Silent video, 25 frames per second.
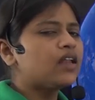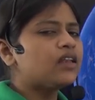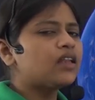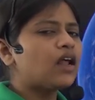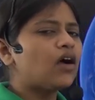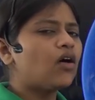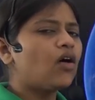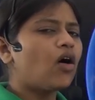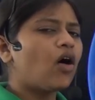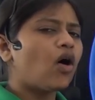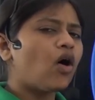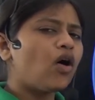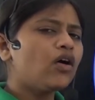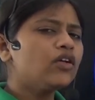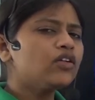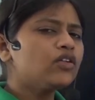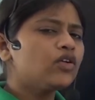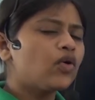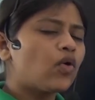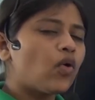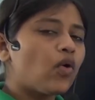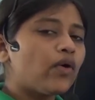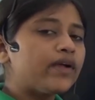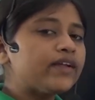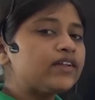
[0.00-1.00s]
Now
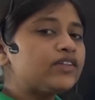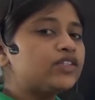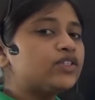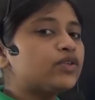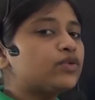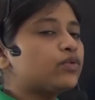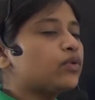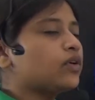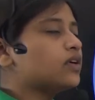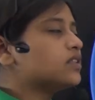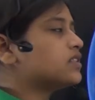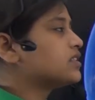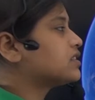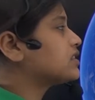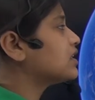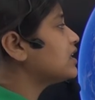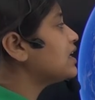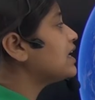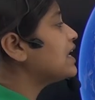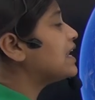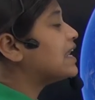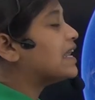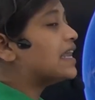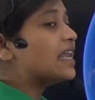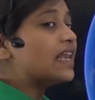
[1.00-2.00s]
on going towards
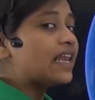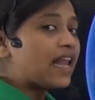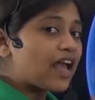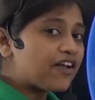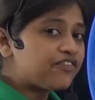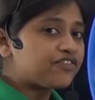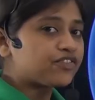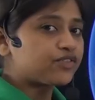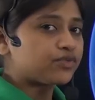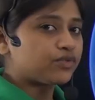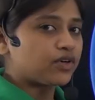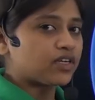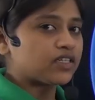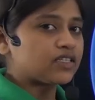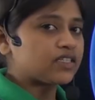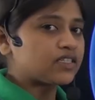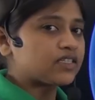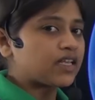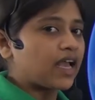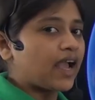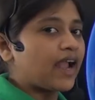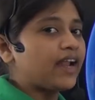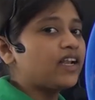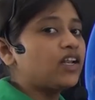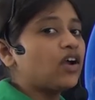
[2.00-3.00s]
the leftward
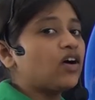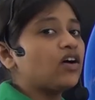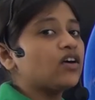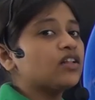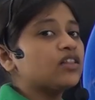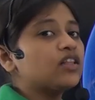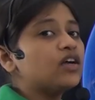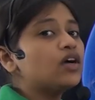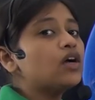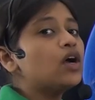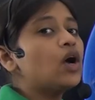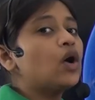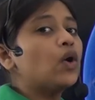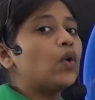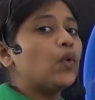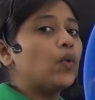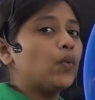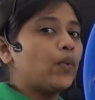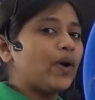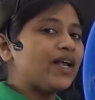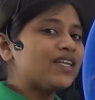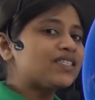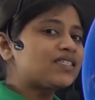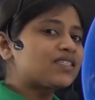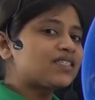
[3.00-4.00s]
side or the
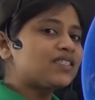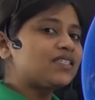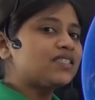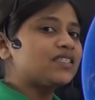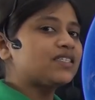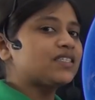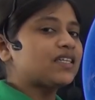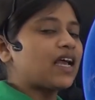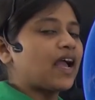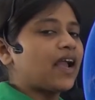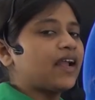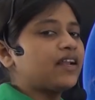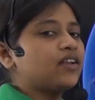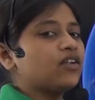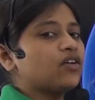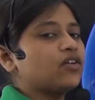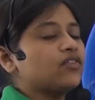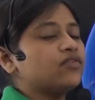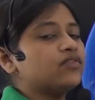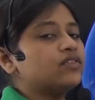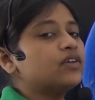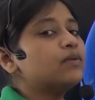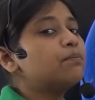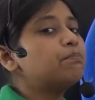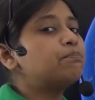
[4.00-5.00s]
western side
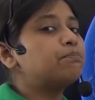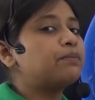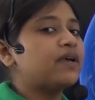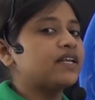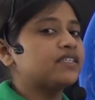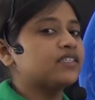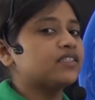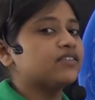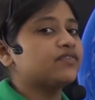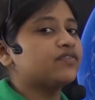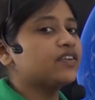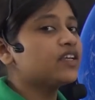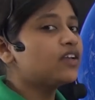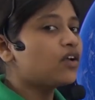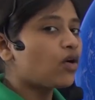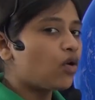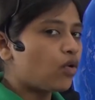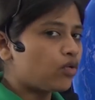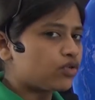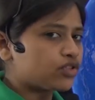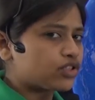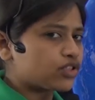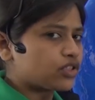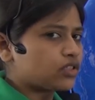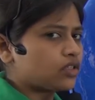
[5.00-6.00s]
of the Pacific
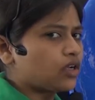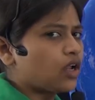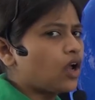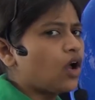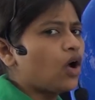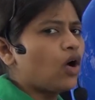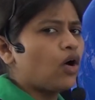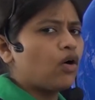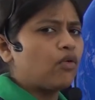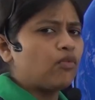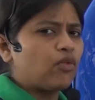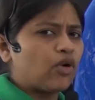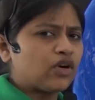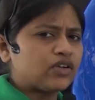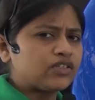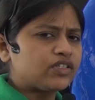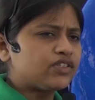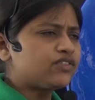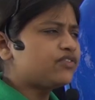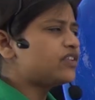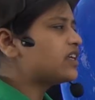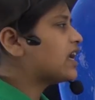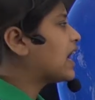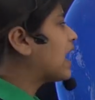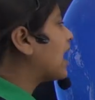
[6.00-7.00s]
Ocean, what
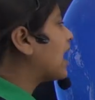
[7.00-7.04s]
do we